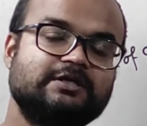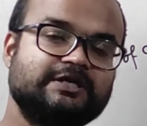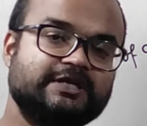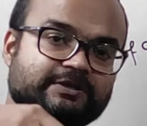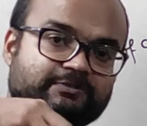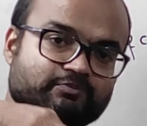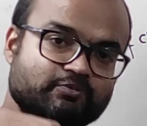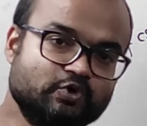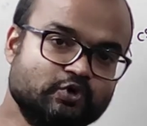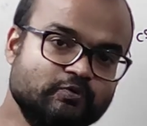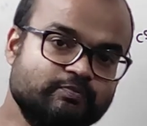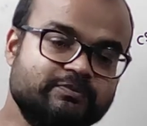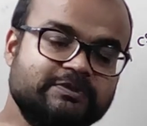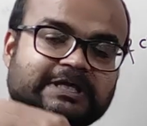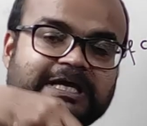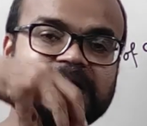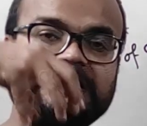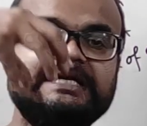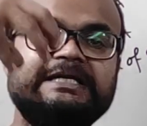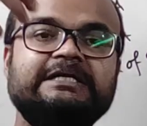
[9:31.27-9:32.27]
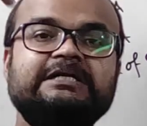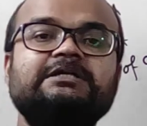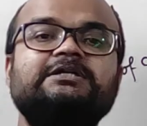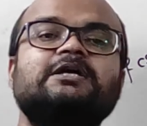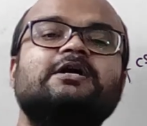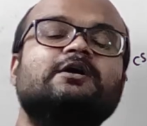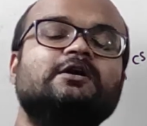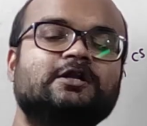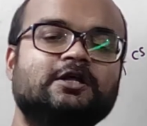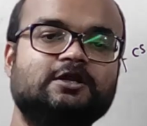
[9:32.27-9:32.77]
remove the
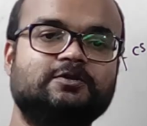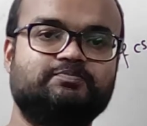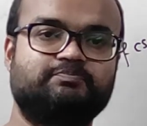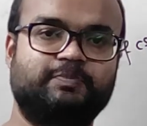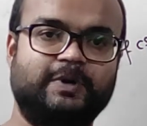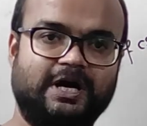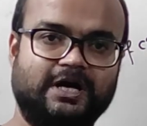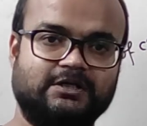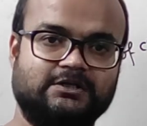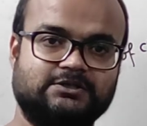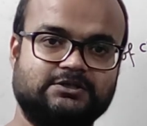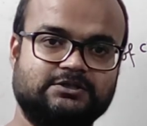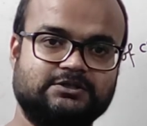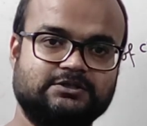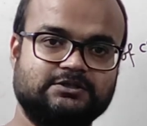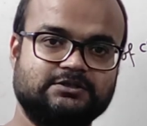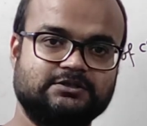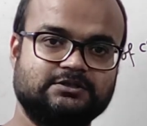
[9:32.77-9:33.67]
internal part.